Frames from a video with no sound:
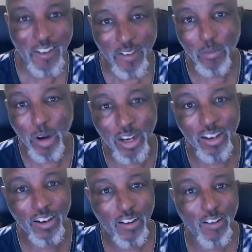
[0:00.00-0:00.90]
winner
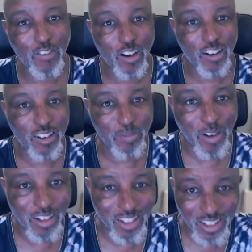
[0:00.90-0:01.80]
of Young
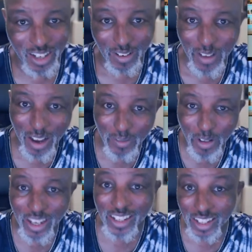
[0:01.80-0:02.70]
MasterChef. And
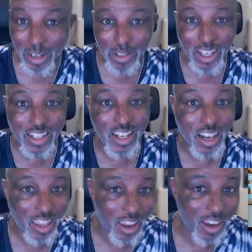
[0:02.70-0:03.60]
what he did was he
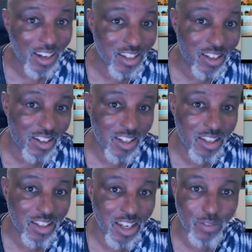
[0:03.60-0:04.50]
dedicated his success
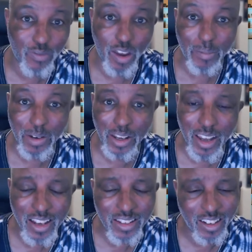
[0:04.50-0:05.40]
to his family. And
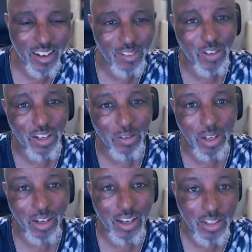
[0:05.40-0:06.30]
that's the kind of thing that we
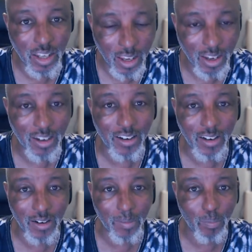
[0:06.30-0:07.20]
like to hear.
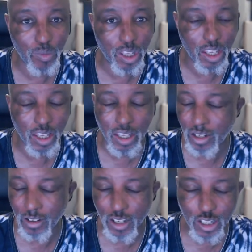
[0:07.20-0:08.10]

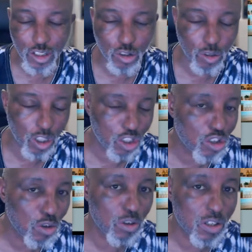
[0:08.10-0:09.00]
He
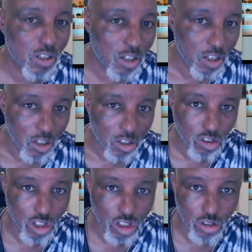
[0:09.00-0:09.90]
used
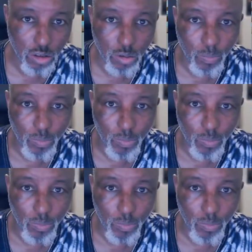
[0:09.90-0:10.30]
traditional